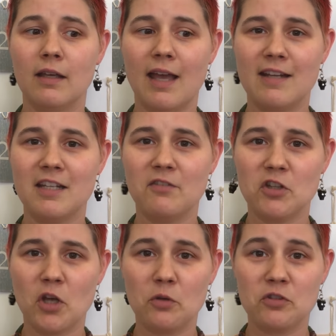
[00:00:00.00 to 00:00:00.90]
And
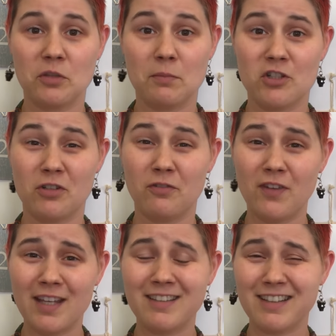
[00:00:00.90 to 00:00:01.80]
even though submission
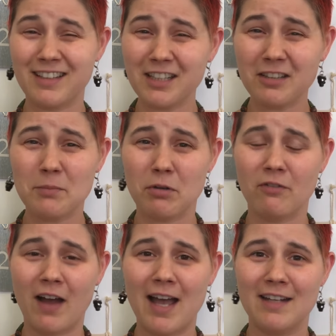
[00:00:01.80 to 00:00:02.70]
fees clearly
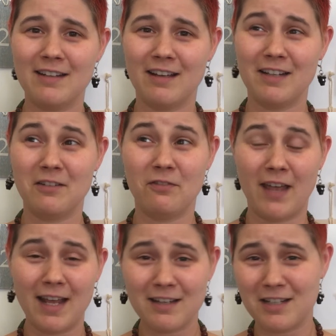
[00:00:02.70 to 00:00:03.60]
provide an
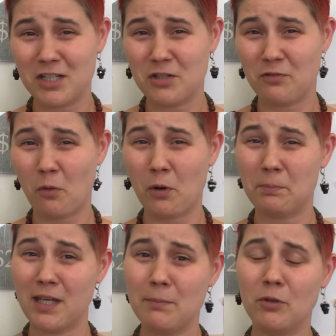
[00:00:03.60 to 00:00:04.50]
advantage for
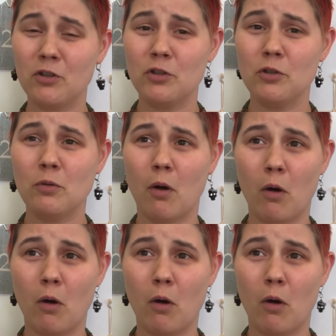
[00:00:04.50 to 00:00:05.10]
people who